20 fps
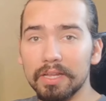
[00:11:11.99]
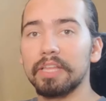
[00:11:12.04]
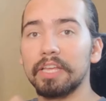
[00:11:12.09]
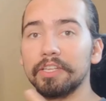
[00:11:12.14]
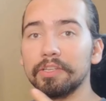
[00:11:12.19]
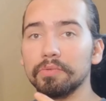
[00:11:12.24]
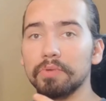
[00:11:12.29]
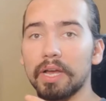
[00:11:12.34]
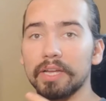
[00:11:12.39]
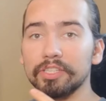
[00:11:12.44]

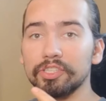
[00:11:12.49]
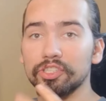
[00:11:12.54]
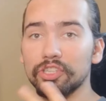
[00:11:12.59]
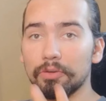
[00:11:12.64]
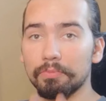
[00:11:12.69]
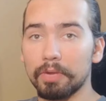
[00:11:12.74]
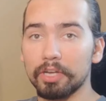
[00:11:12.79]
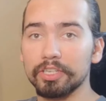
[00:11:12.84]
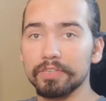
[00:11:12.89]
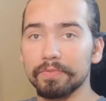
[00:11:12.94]
Thank you guys
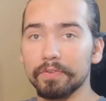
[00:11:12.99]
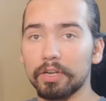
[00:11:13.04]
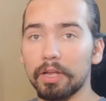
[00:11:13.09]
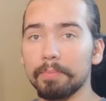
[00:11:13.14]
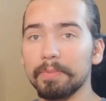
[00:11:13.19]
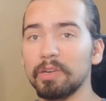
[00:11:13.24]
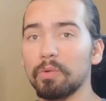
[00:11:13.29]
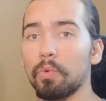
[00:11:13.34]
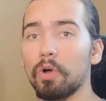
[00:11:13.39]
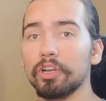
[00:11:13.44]
so much for
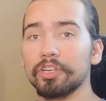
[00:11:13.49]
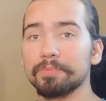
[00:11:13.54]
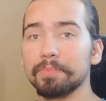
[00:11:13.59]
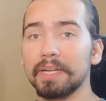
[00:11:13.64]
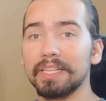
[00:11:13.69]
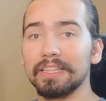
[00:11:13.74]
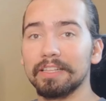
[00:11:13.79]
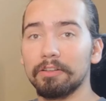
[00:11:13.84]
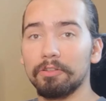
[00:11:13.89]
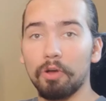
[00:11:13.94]
coming to watch
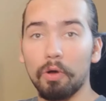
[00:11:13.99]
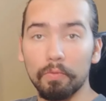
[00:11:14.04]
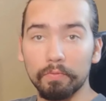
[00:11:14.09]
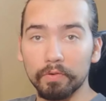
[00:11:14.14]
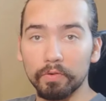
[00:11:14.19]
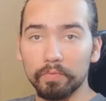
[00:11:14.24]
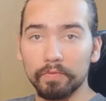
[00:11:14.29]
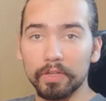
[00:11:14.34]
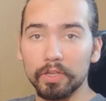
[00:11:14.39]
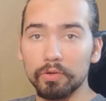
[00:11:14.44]
my little
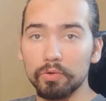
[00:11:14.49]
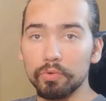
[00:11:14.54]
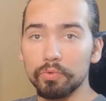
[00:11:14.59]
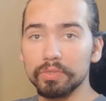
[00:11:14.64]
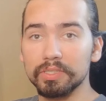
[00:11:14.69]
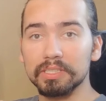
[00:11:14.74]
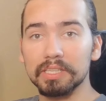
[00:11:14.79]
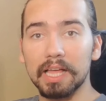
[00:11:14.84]
overview